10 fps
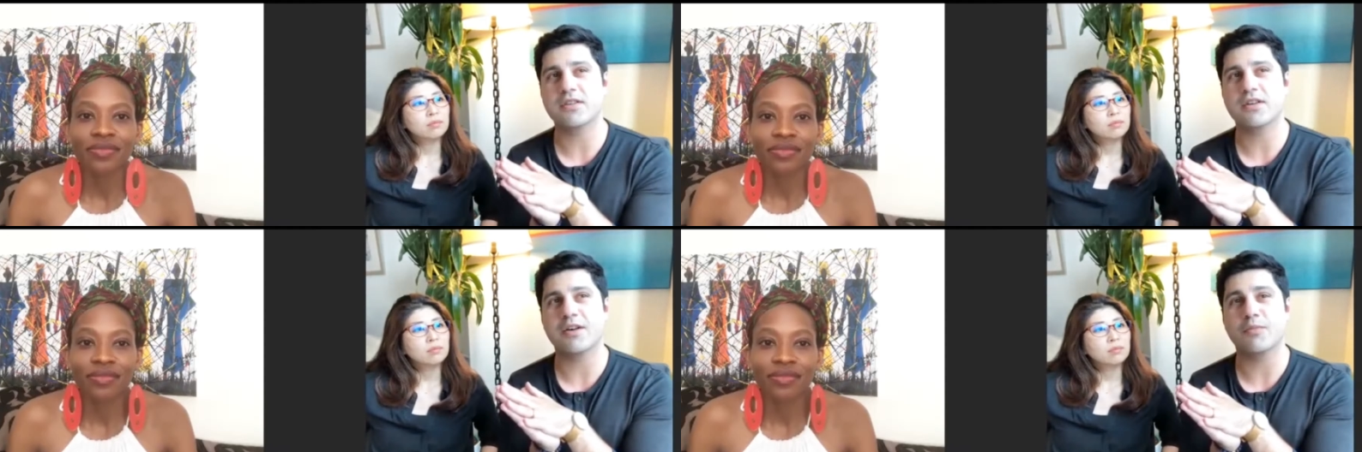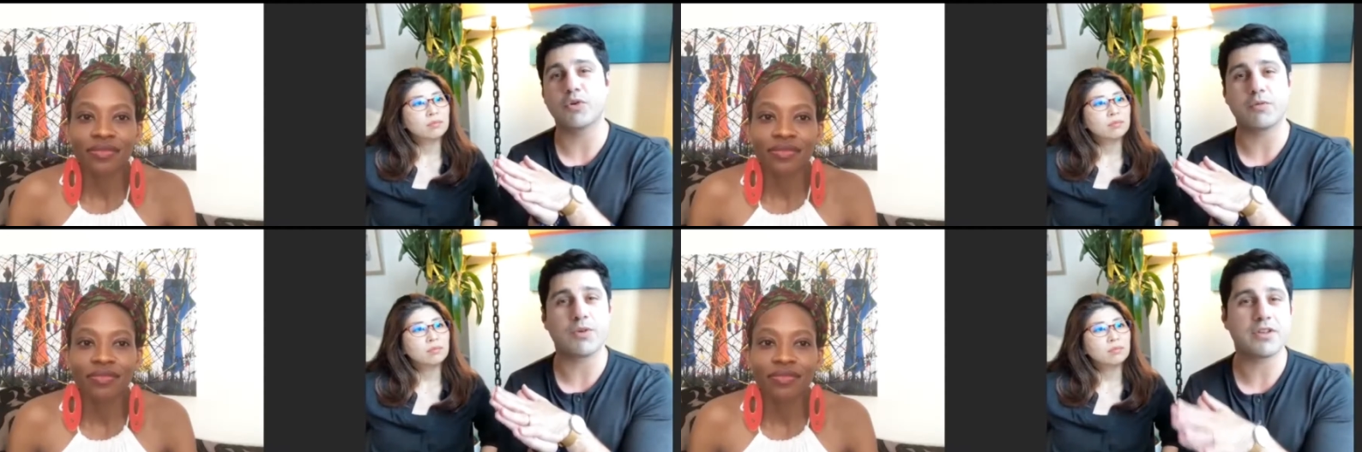Speaker 1: um,
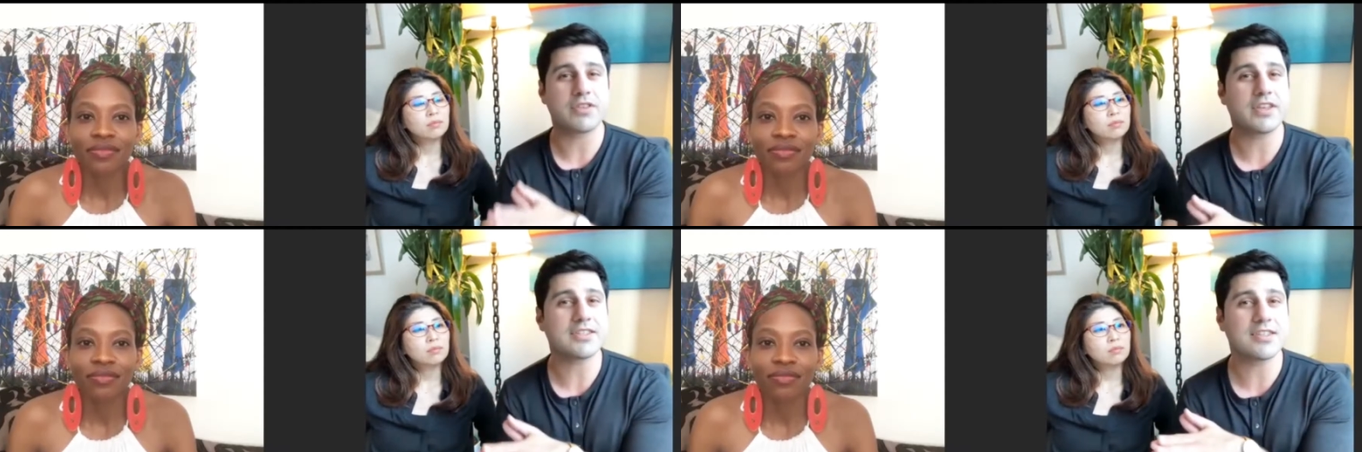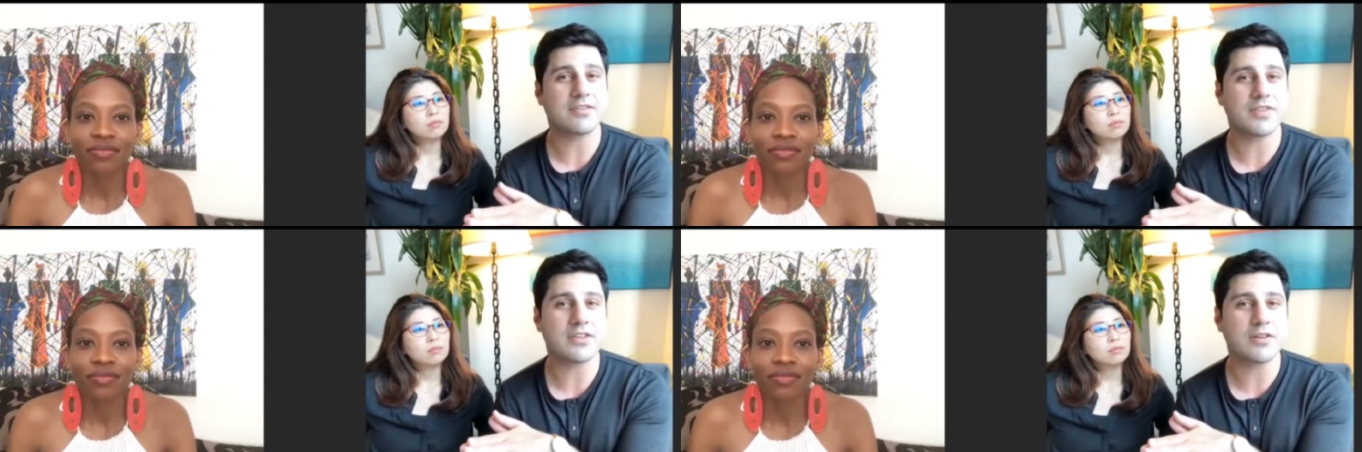or where things
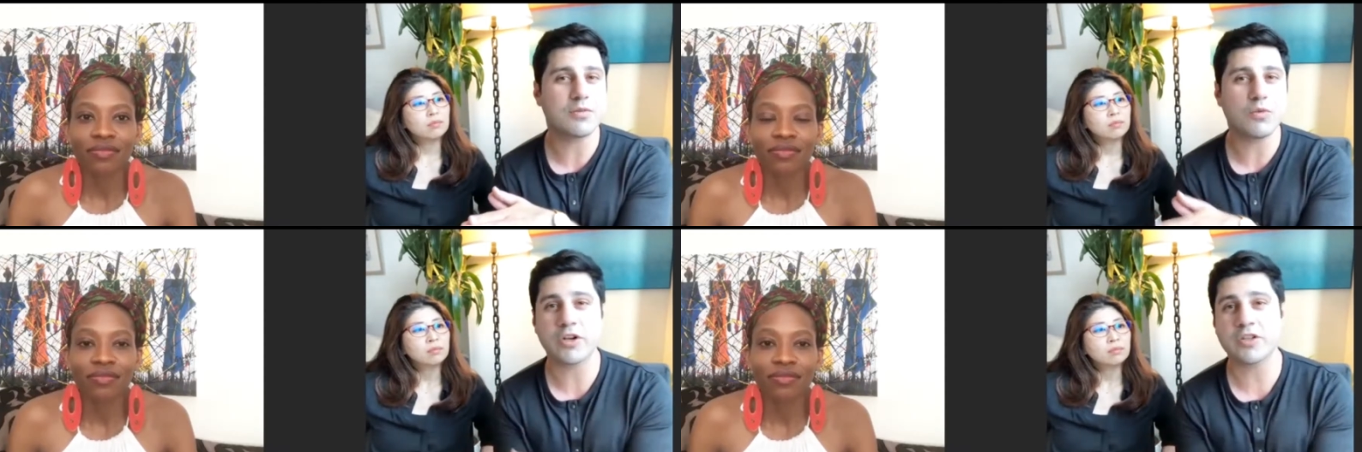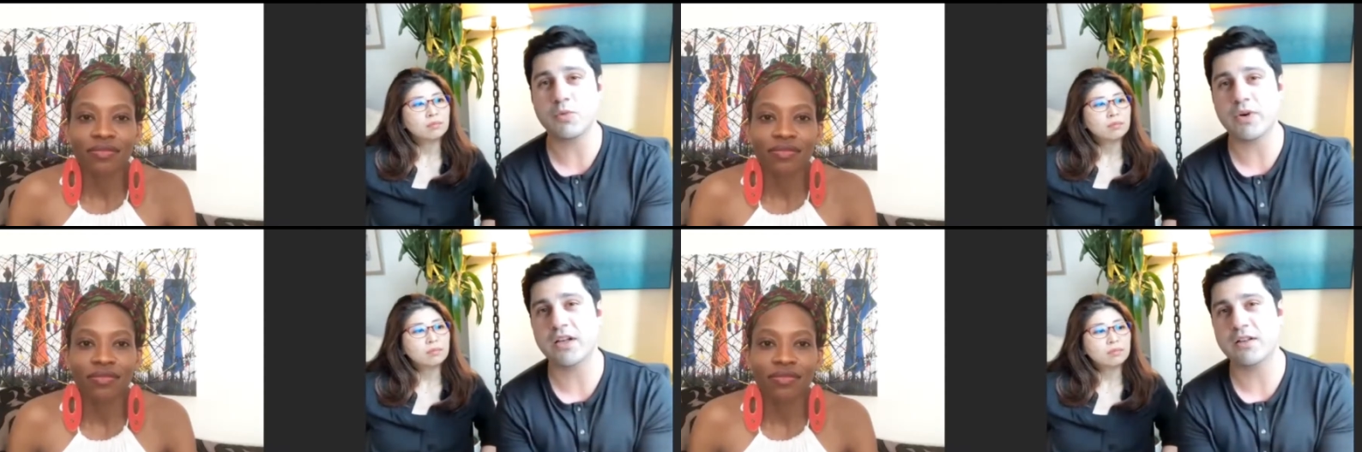have either worked
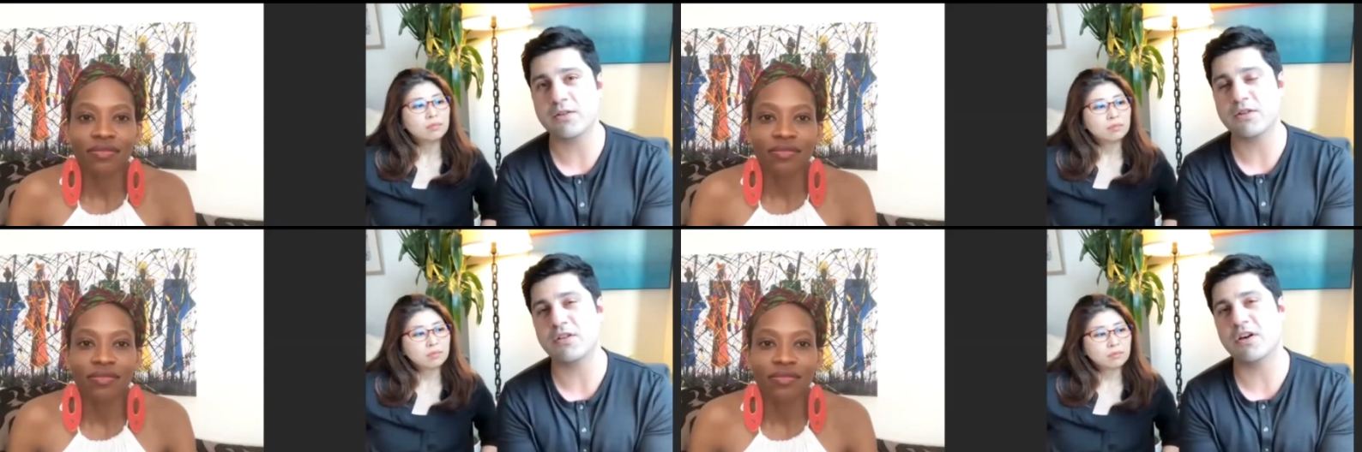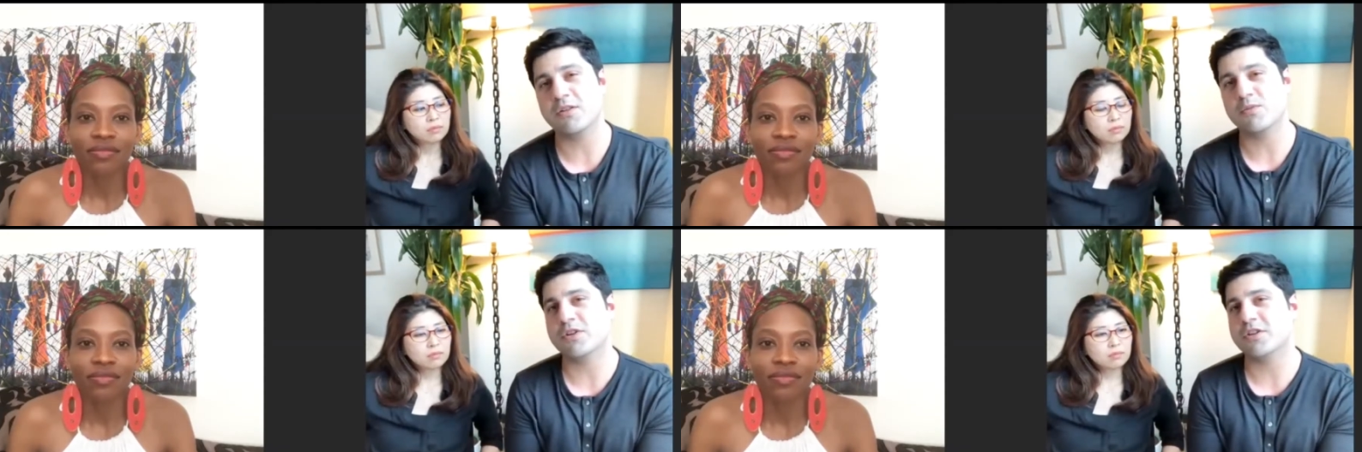well or
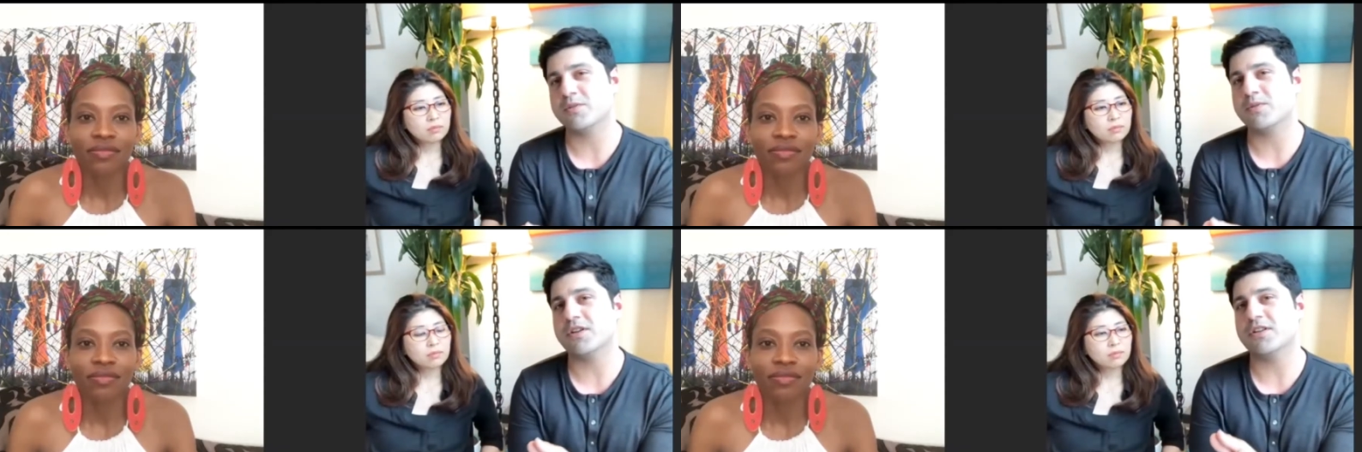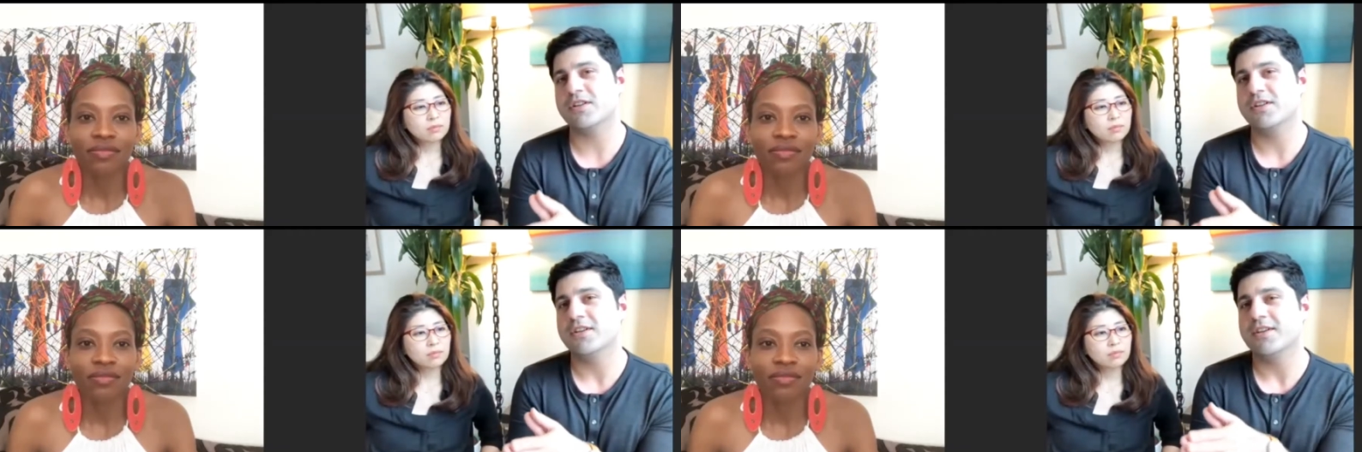not worked well,